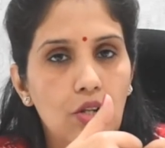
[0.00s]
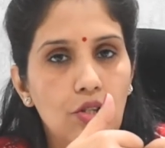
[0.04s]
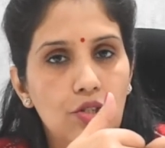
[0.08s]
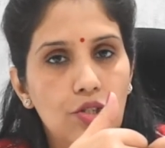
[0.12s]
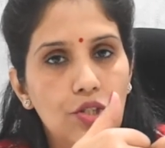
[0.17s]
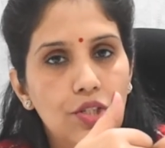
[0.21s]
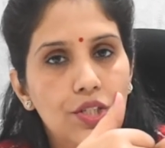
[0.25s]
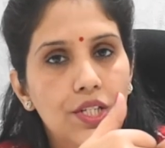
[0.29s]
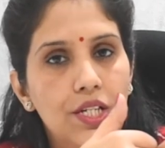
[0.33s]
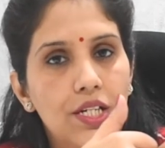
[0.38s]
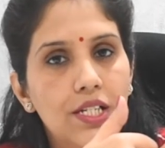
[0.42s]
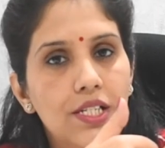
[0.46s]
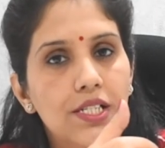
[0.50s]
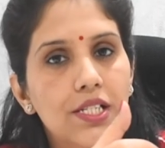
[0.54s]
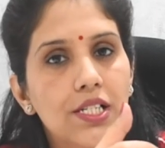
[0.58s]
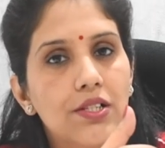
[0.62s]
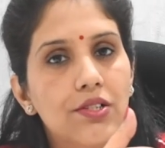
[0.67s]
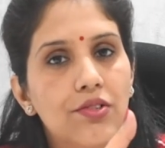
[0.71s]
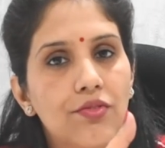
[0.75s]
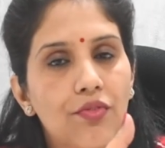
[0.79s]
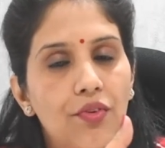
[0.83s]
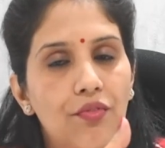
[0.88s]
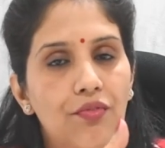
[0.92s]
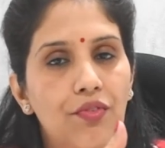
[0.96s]
So there is a
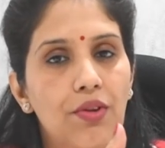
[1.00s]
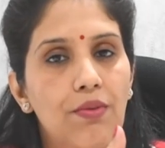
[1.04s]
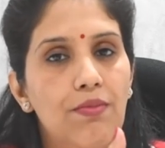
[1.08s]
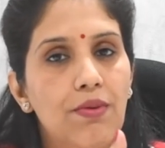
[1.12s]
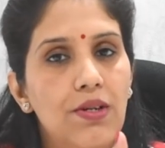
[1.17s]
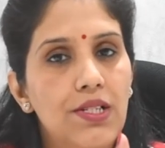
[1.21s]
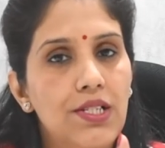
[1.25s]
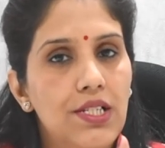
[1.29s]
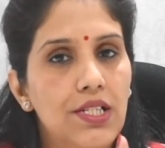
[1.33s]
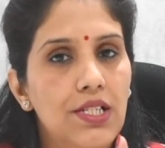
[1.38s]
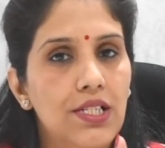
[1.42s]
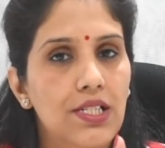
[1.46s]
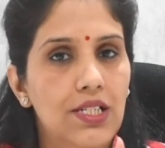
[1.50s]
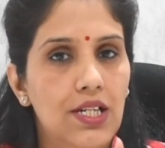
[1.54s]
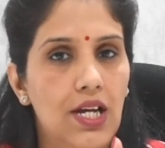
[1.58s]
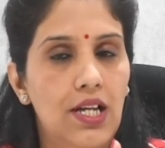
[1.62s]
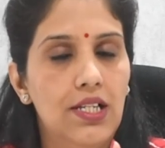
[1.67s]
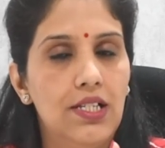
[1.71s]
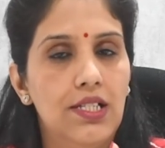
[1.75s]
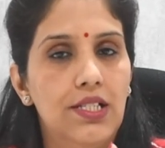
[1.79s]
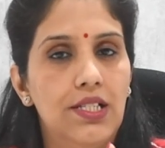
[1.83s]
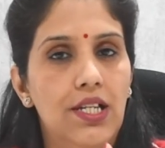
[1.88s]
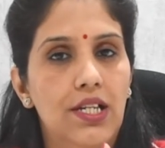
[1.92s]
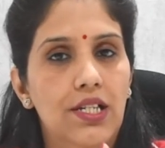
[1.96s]
50%
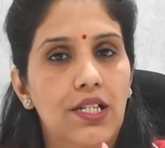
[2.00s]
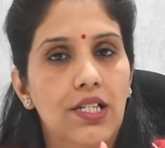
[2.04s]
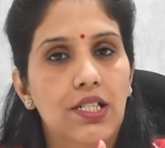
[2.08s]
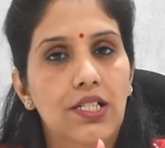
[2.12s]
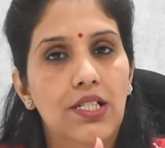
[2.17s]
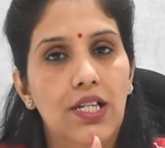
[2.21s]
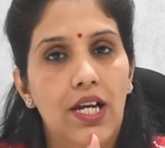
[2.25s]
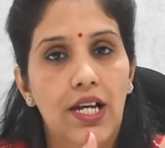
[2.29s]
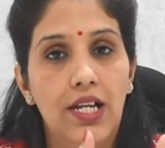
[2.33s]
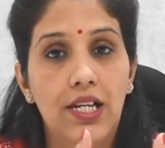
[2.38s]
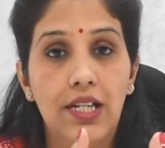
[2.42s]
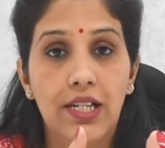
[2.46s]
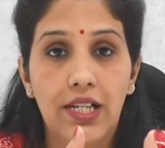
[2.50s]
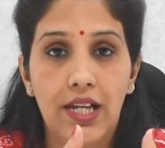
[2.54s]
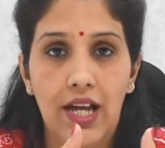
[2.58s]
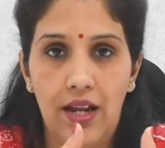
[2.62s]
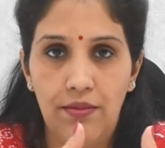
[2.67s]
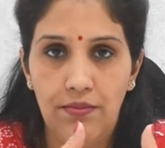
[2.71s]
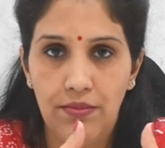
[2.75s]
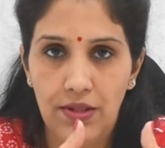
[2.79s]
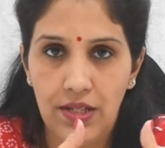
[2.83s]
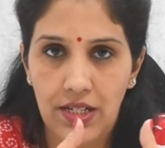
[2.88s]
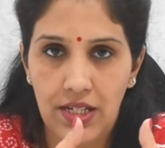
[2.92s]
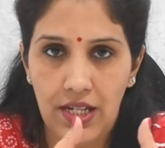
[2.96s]
chance that a child
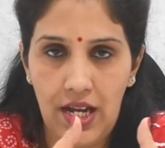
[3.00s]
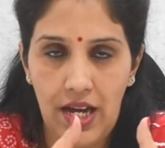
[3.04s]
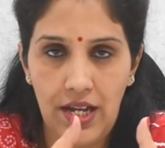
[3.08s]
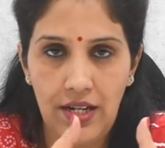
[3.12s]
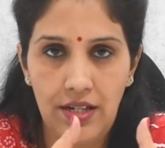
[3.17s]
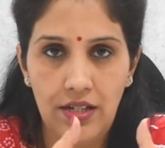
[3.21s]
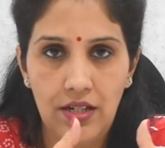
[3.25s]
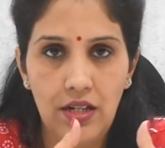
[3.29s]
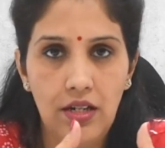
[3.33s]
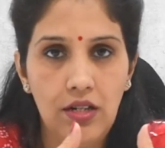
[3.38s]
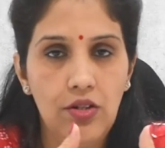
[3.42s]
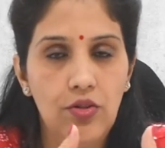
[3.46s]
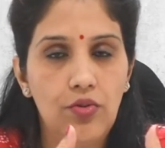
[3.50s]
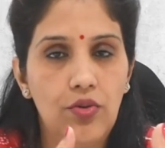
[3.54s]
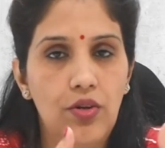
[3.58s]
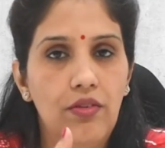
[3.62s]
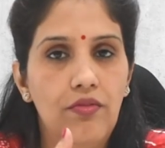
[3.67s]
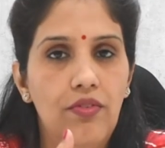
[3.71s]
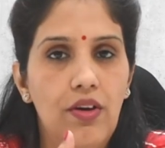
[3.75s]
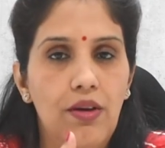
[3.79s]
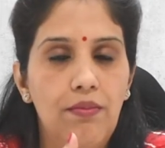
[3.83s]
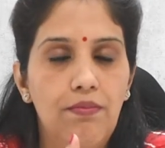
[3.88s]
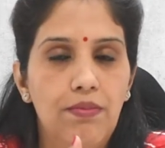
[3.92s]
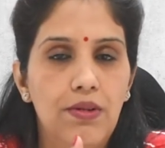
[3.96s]
can be carrier,
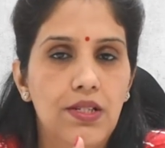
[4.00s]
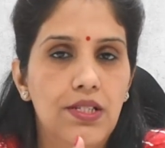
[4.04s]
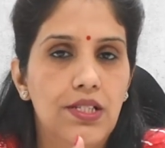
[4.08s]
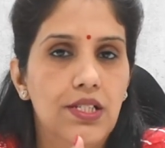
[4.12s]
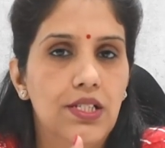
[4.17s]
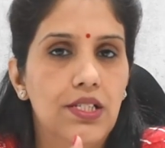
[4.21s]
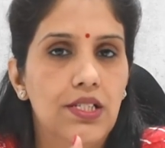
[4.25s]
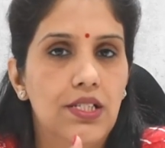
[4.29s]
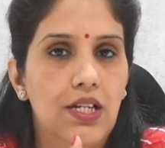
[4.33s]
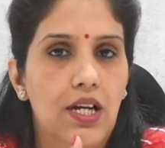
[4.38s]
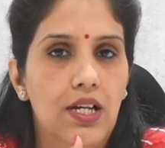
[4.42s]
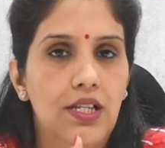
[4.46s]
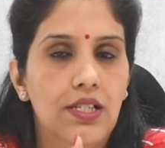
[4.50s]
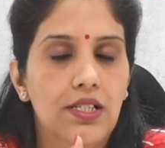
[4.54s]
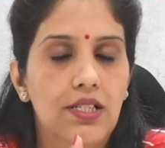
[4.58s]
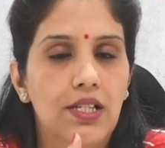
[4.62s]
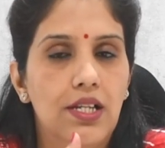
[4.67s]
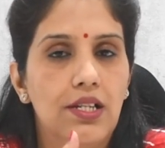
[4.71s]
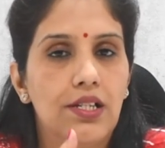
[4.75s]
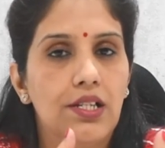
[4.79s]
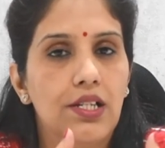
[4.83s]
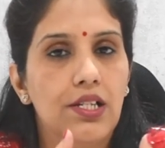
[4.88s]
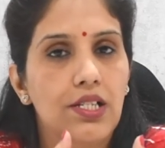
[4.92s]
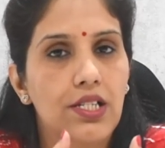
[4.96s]
25% chance
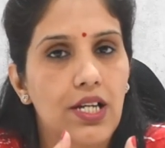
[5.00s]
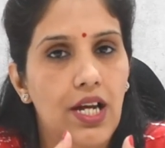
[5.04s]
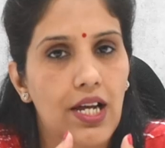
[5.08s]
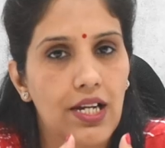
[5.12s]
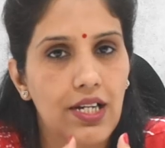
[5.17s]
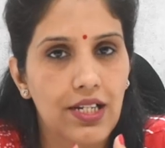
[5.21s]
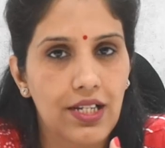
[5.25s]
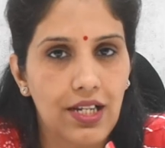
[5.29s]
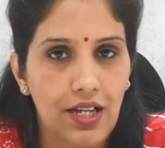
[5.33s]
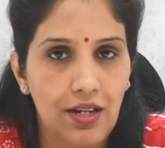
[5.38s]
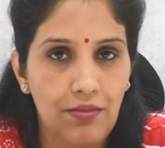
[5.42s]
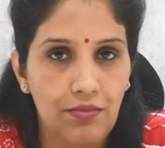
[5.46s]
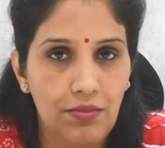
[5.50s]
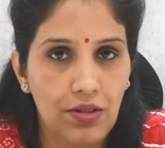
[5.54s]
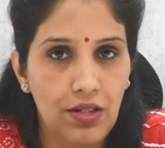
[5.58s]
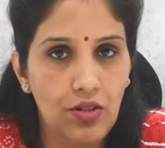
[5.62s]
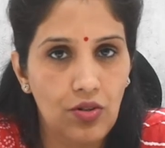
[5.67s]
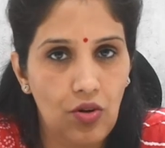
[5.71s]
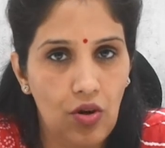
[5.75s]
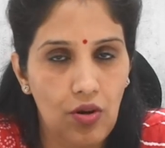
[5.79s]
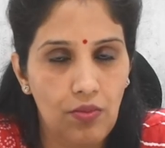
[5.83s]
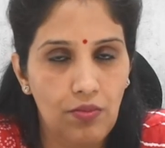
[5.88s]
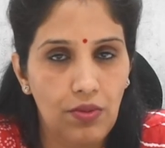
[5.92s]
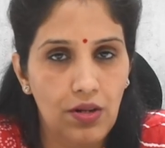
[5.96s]
that the child can be
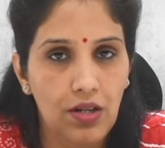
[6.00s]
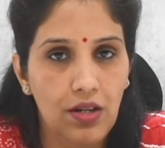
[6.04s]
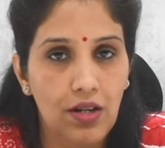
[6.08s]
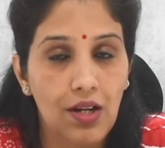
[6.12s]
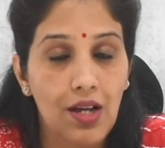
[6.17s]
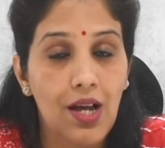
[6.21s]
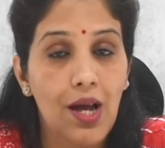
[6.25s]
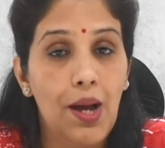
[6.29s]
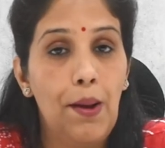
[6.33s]
normal.